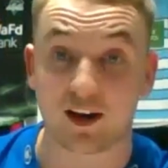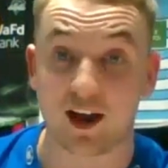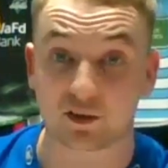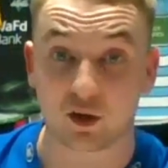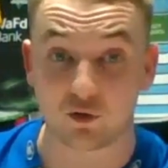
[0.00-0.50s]

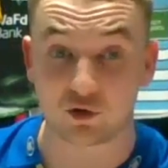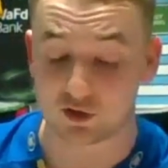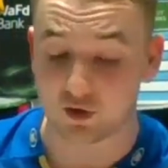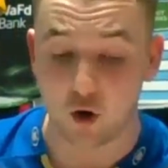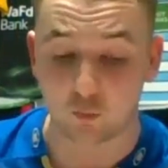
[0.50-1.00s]
Glasgow
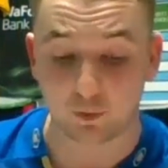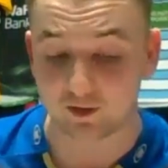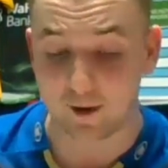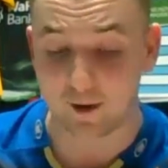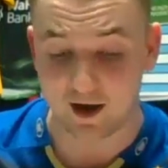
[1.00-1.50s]
just
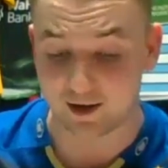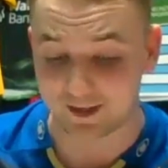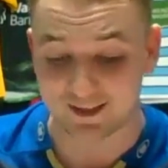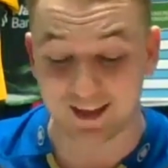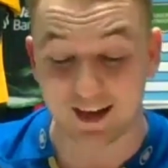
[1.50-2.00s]
opened up. And I
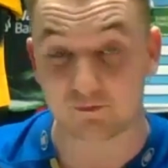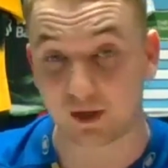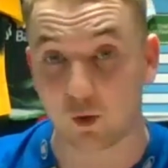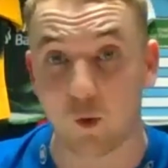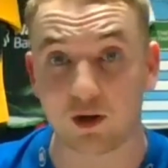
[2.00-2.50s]
mean, they have
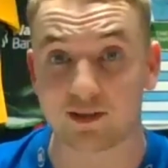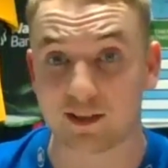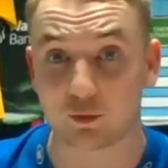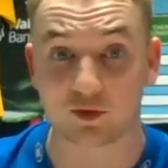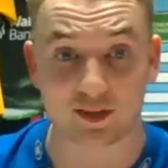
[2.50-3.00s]
been
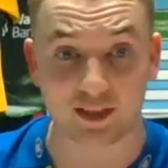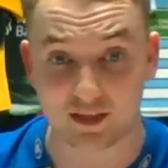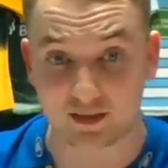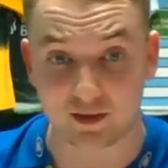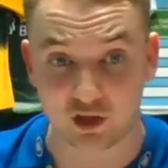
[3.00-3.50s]
quality all
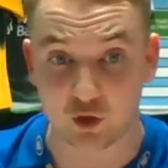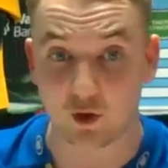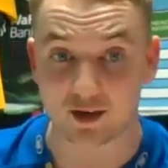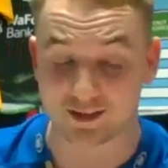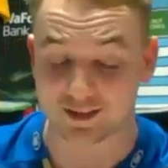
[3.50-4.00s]
season in the
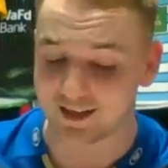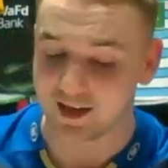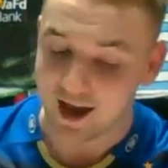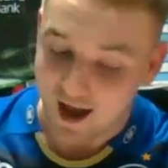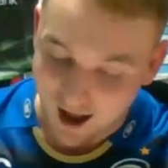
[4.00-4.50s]
URC
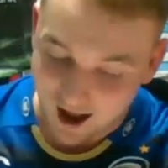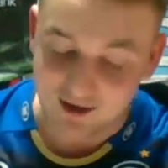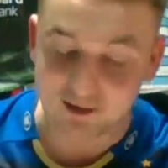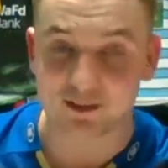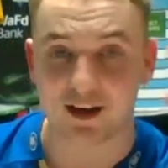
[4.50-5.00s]

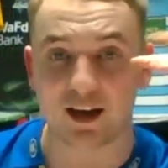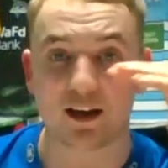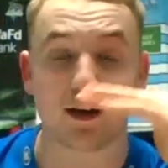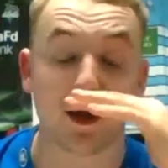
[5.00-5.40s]
and in